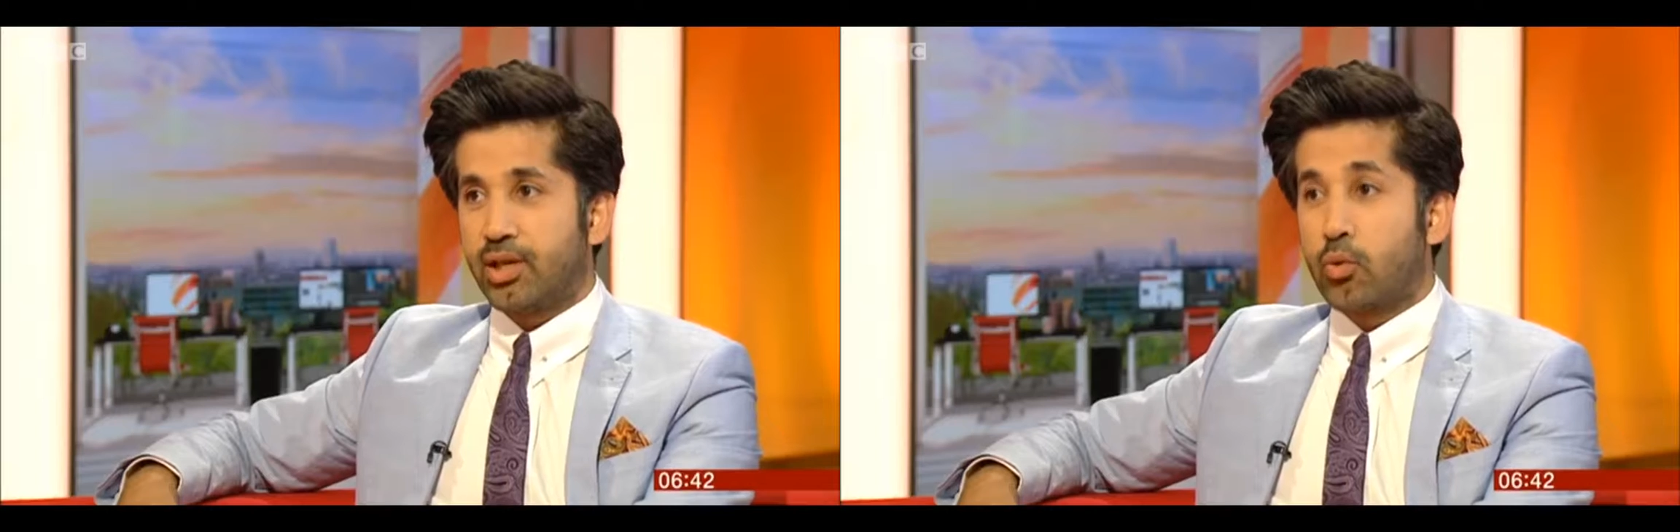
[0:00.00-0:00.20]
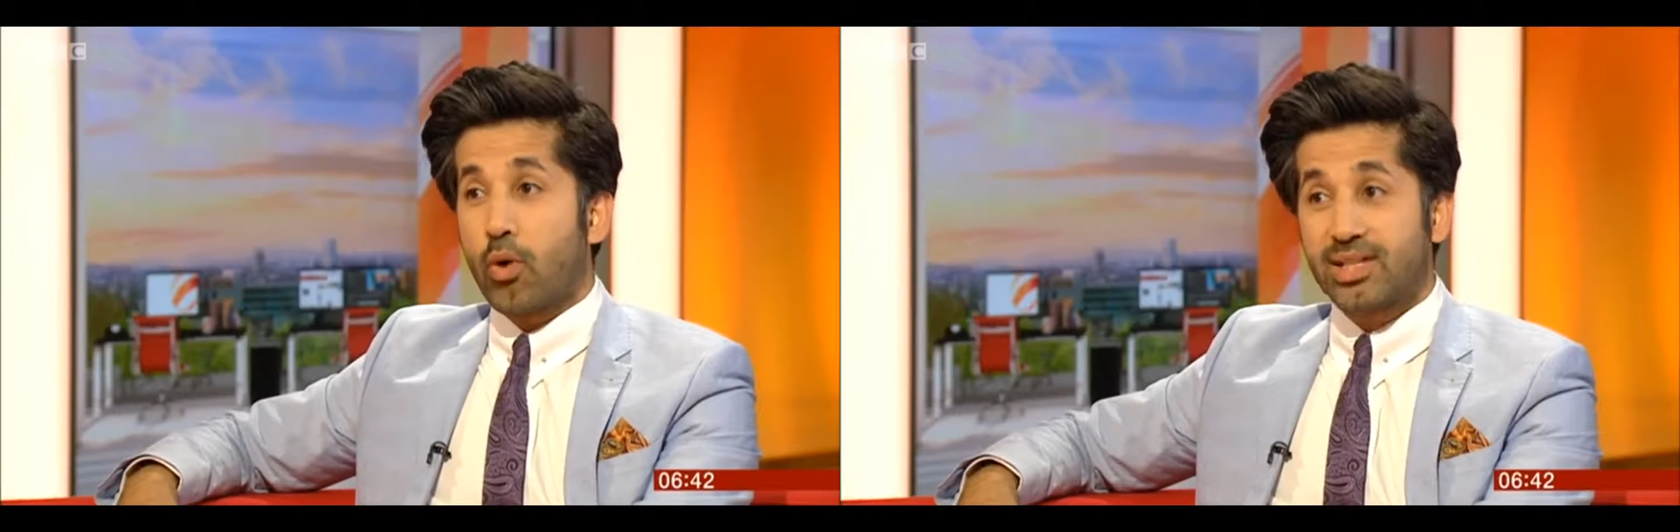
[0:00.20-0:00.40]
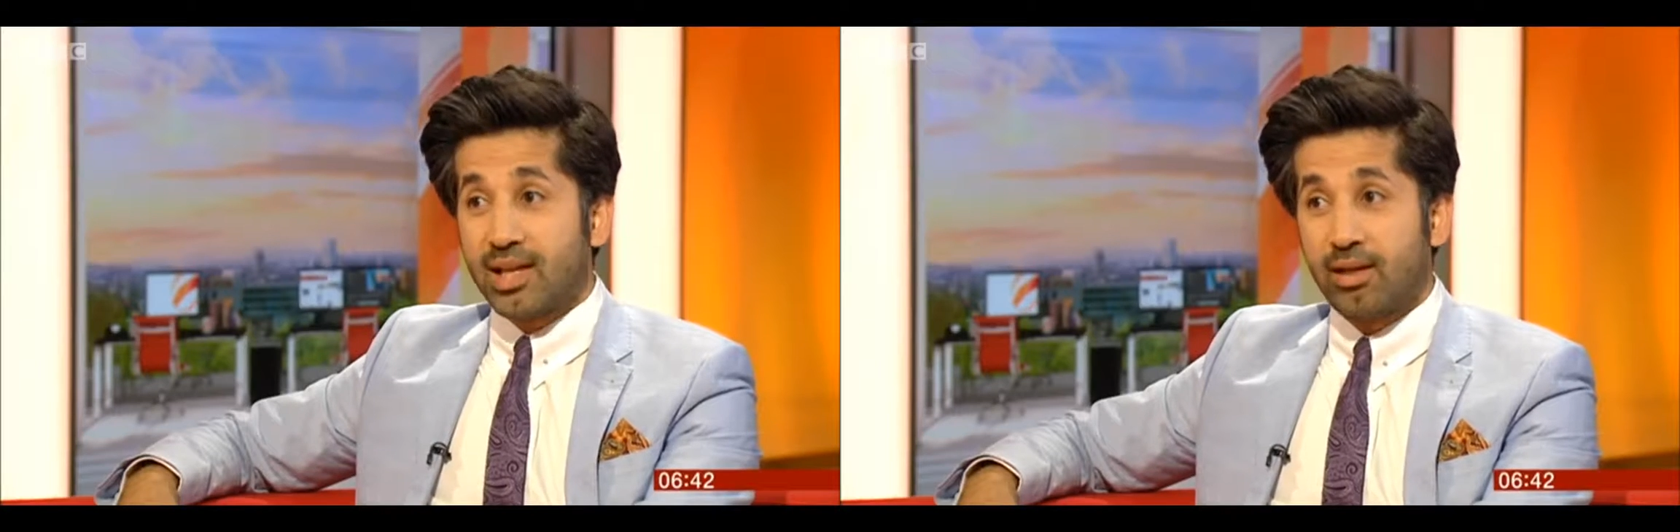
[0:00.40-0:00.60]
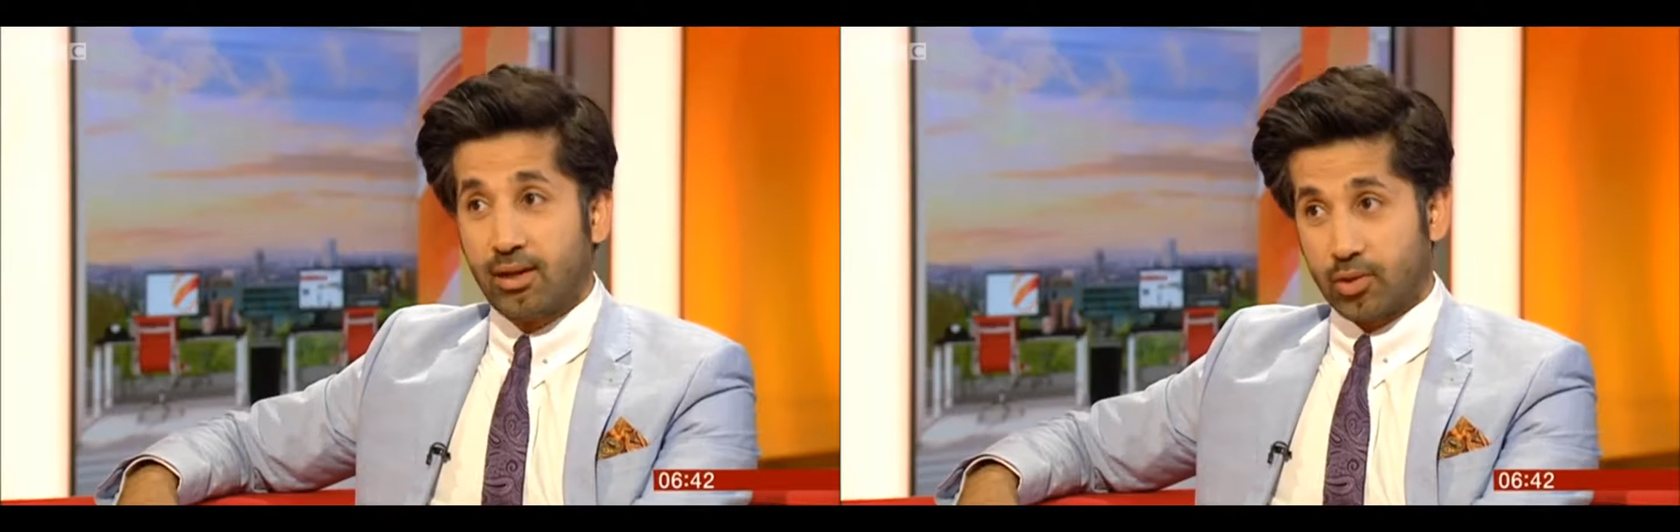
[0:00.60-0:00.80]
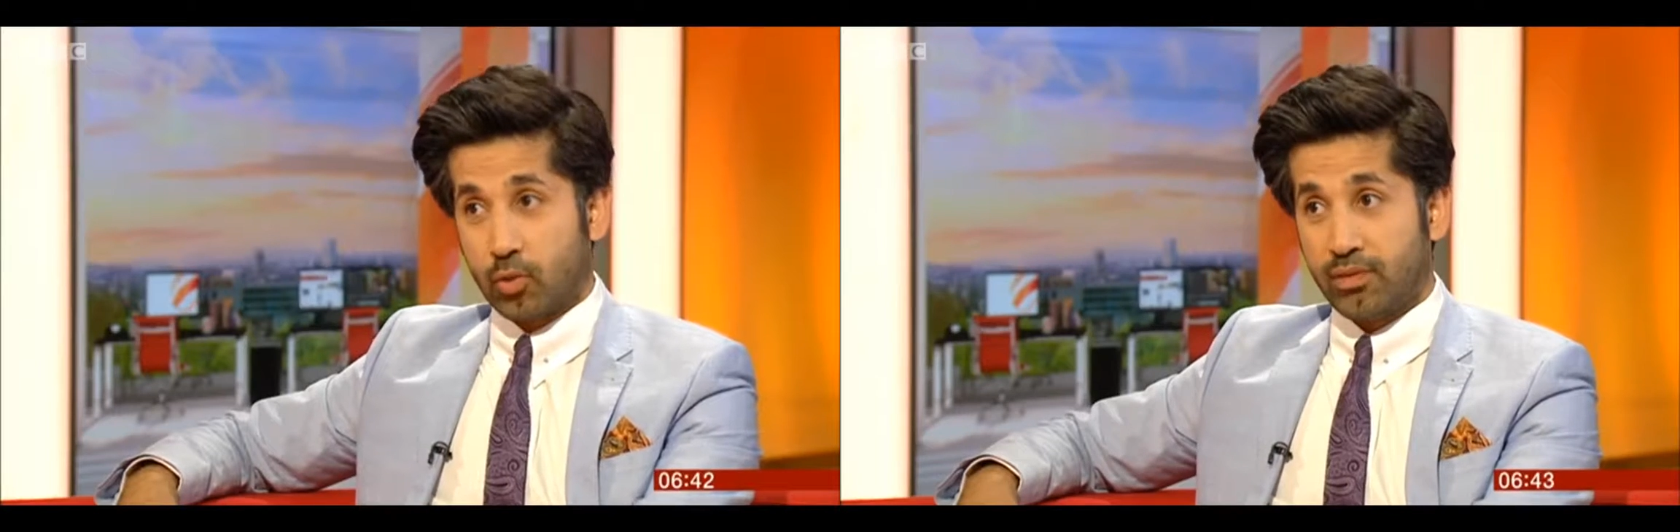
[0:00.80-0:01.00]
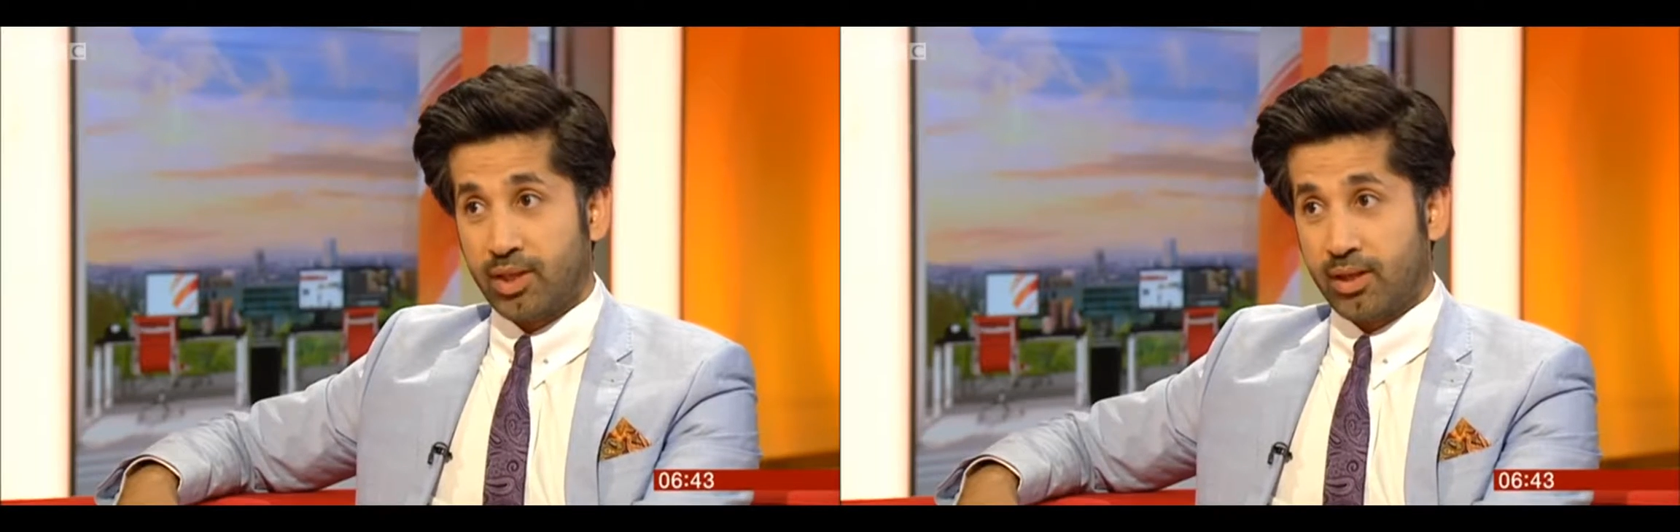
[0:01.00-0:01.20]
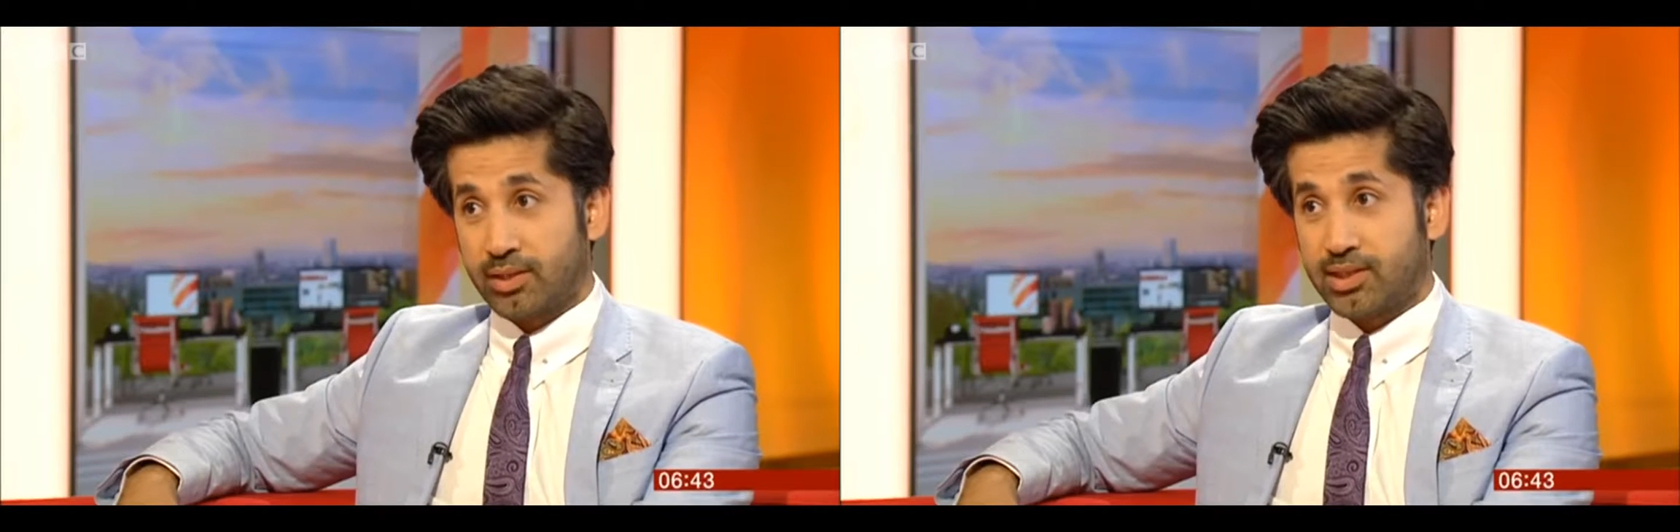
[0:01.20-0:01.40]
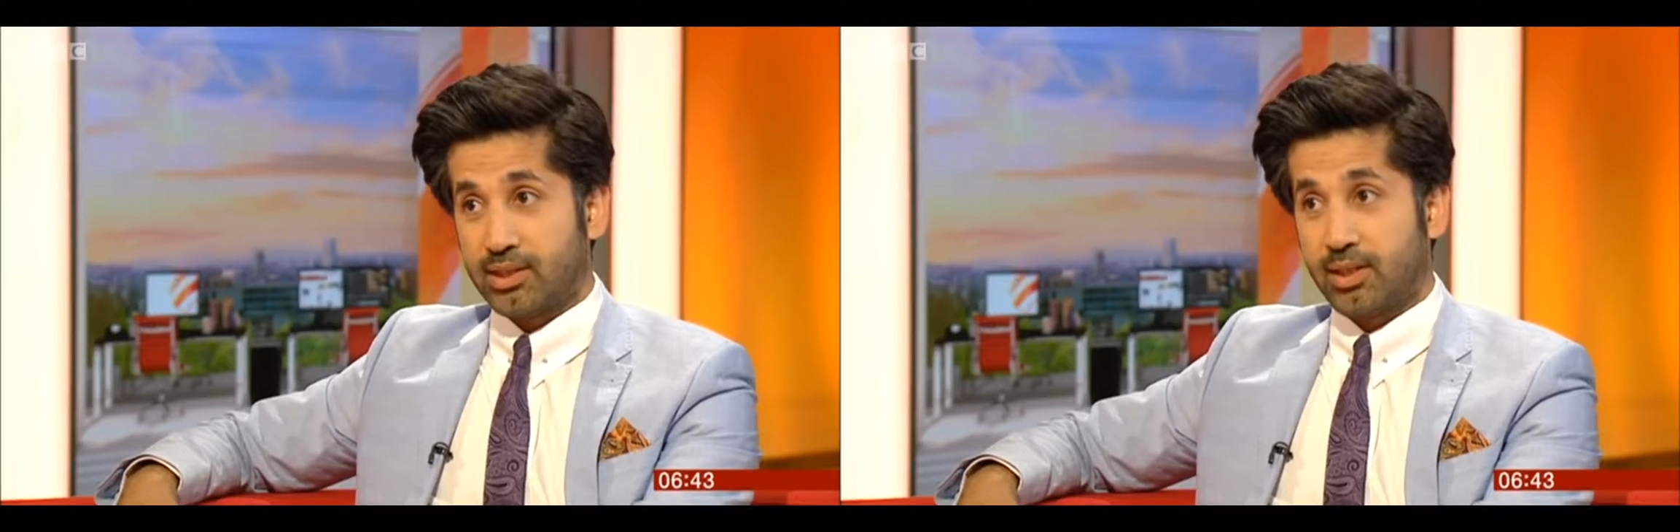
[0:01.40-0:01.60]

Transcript: quite a lot over the last